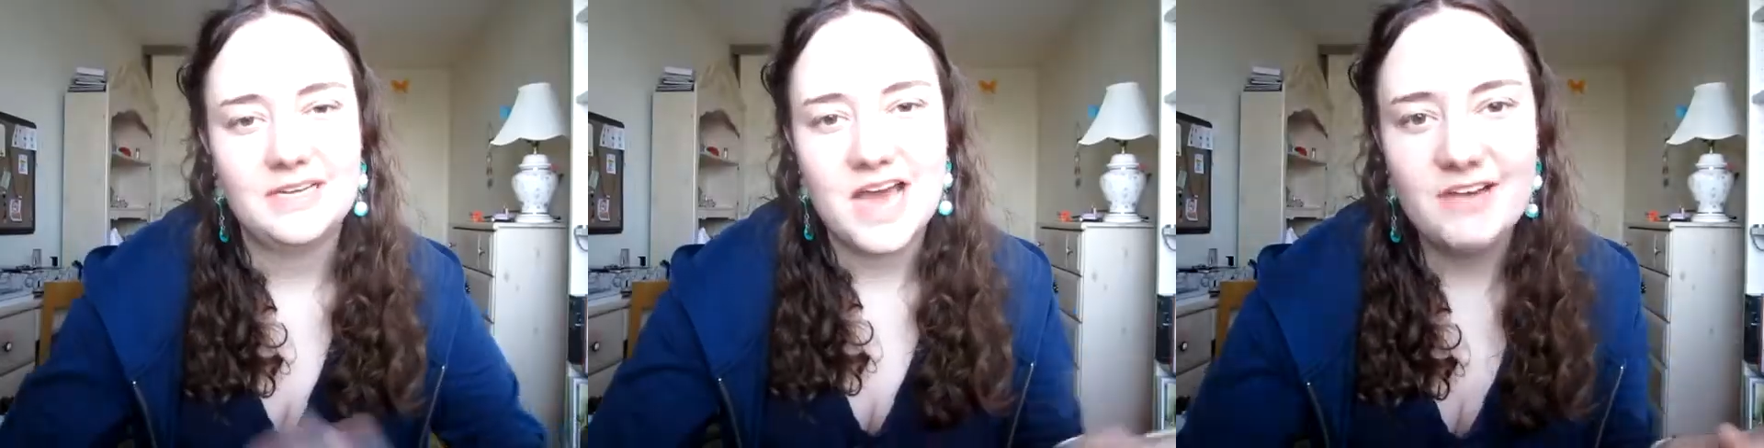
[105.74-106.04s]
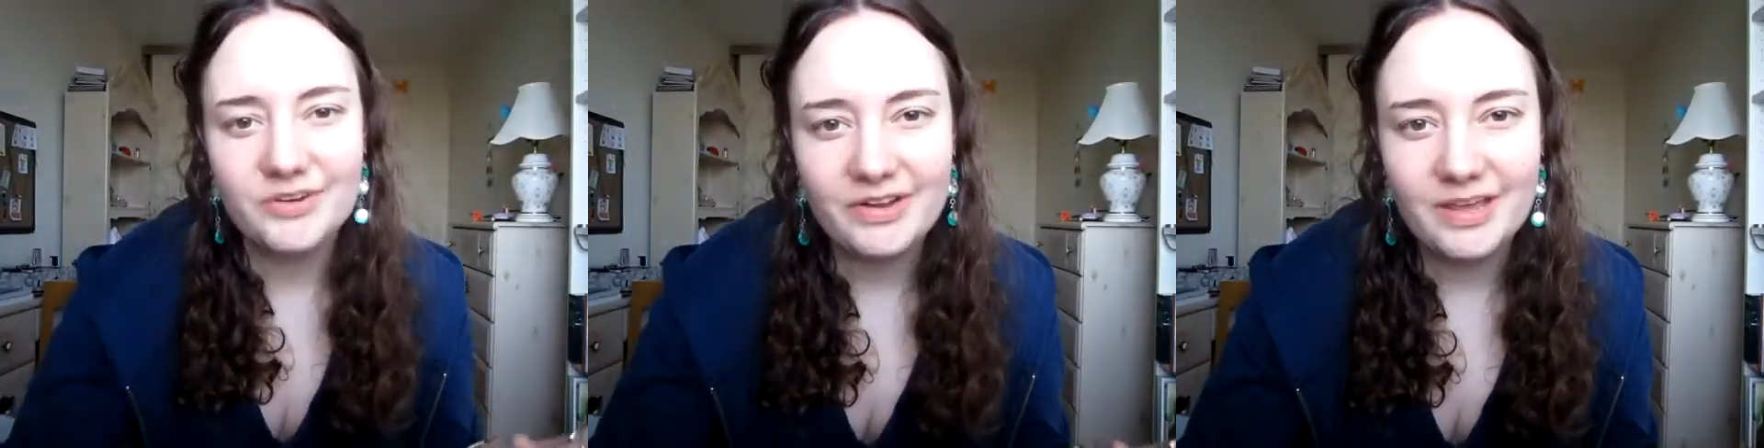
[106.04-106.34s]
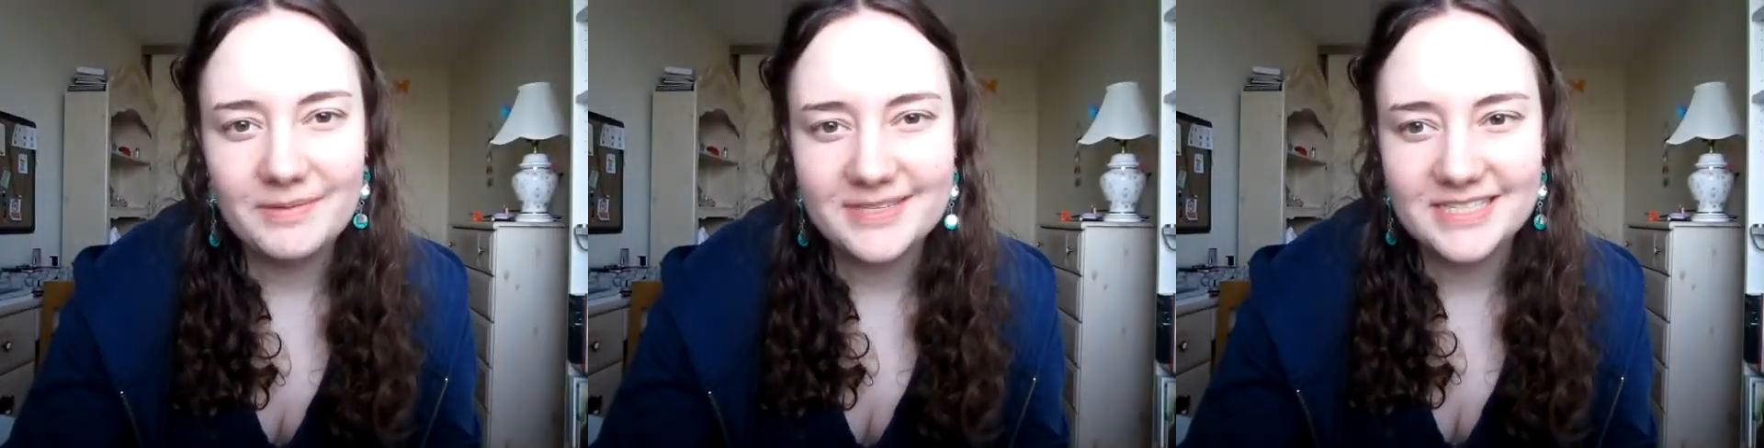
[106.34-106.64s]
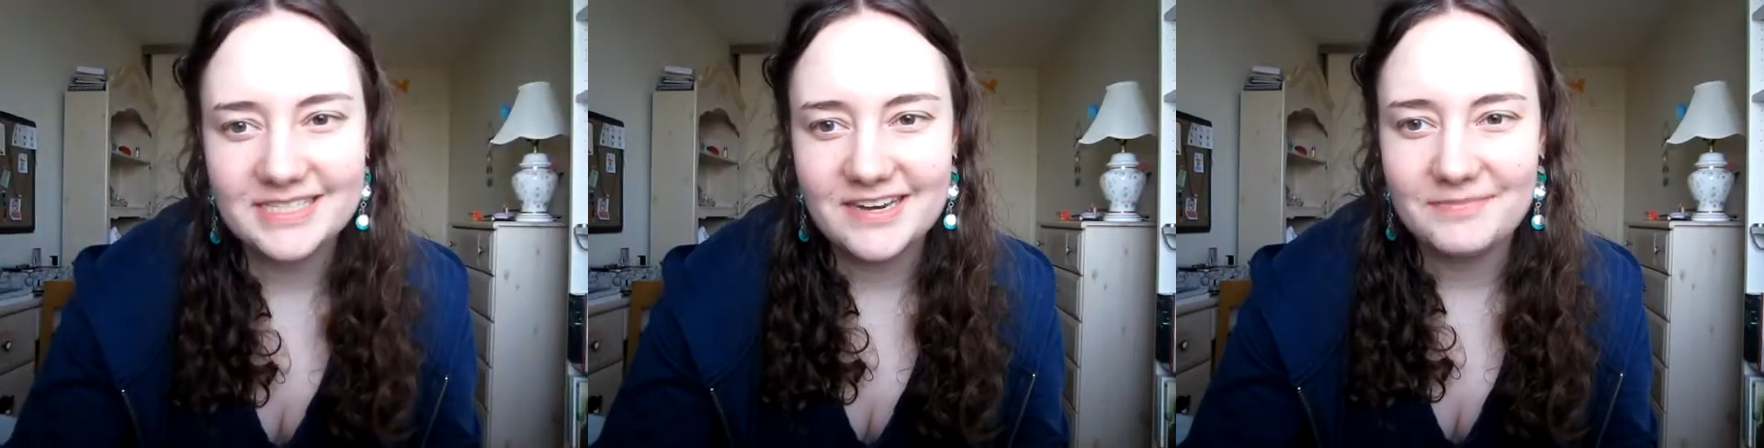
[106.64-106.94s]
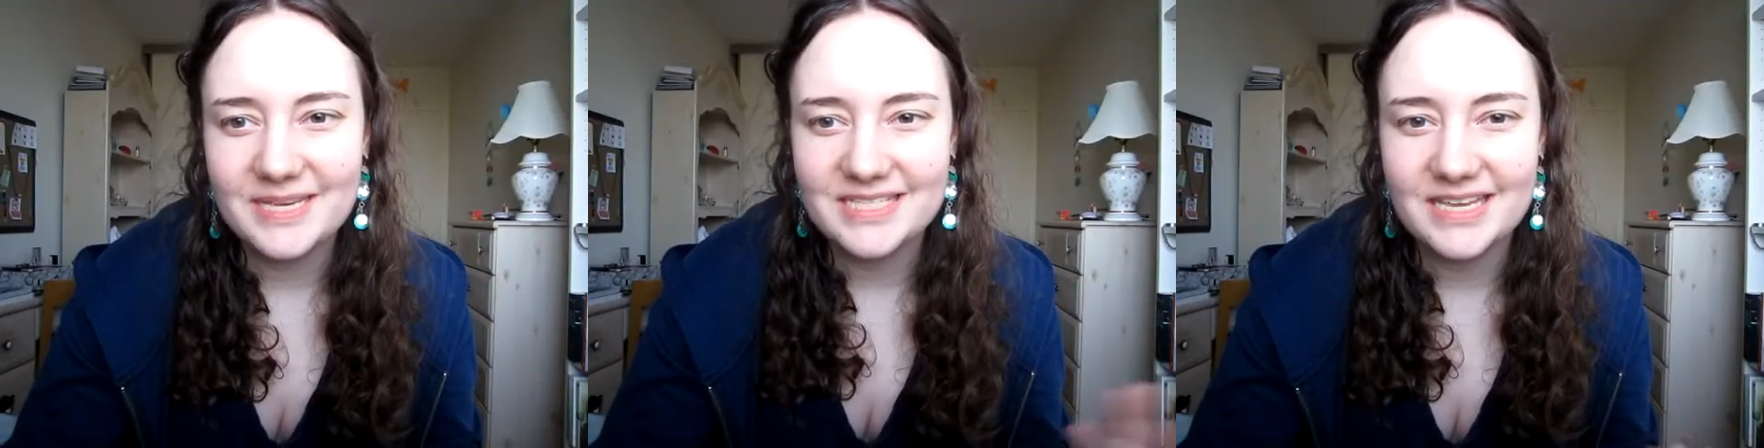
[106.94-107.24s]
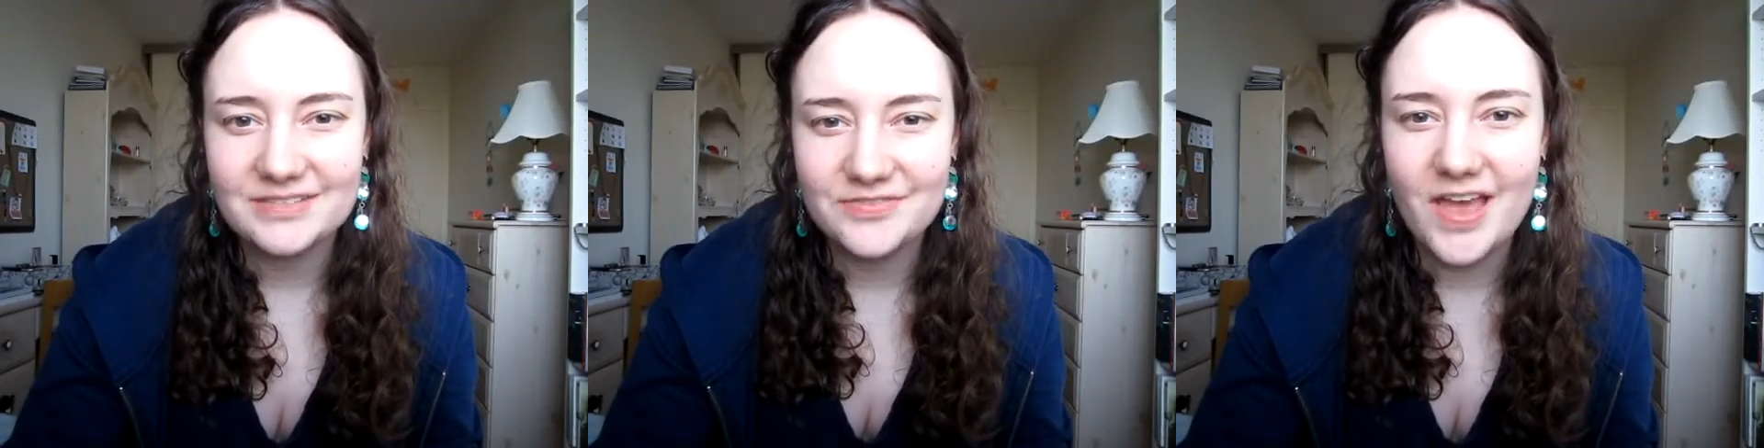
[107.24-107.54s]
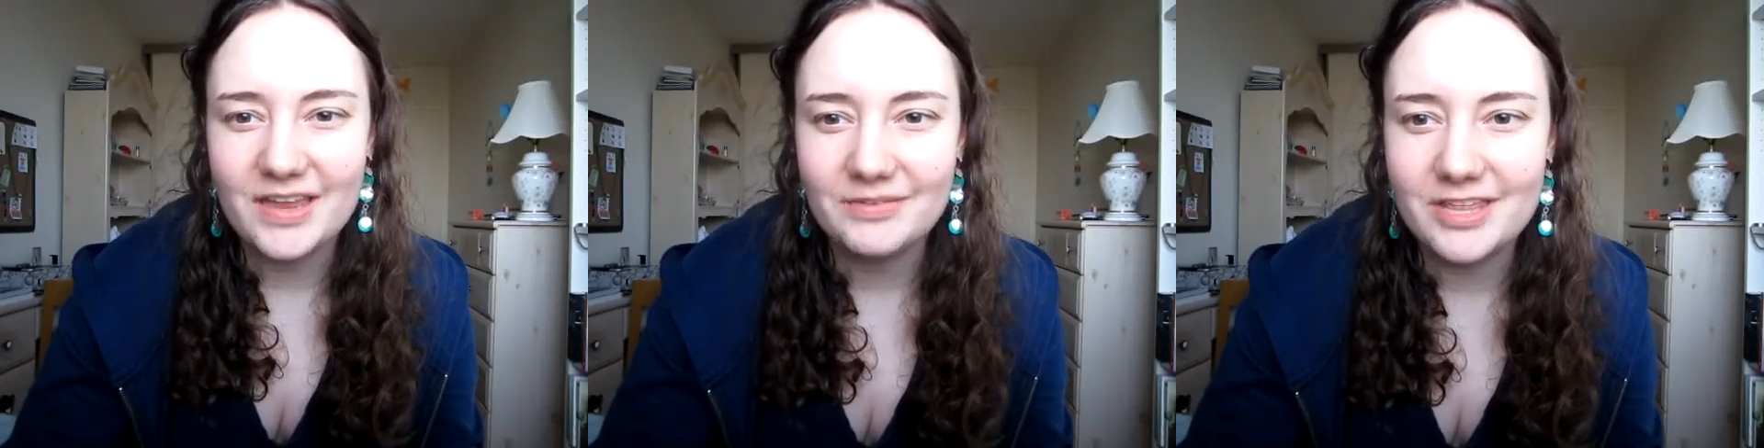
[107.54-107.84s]
However, when I'm using stuff my skin's
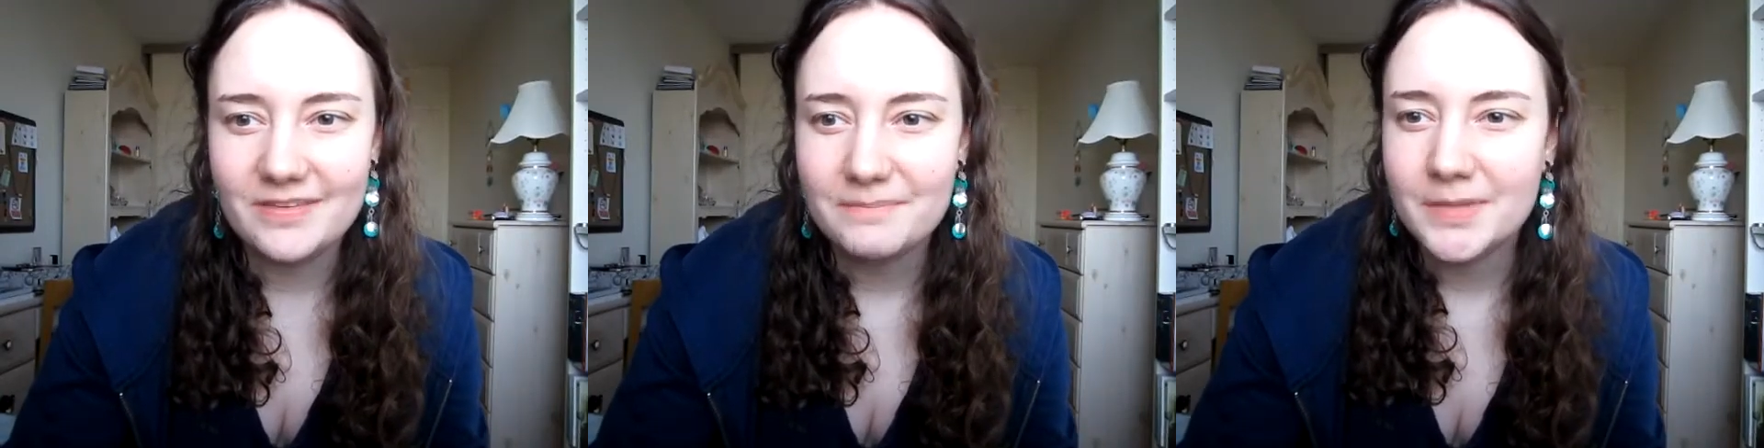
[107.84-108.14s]
fine with,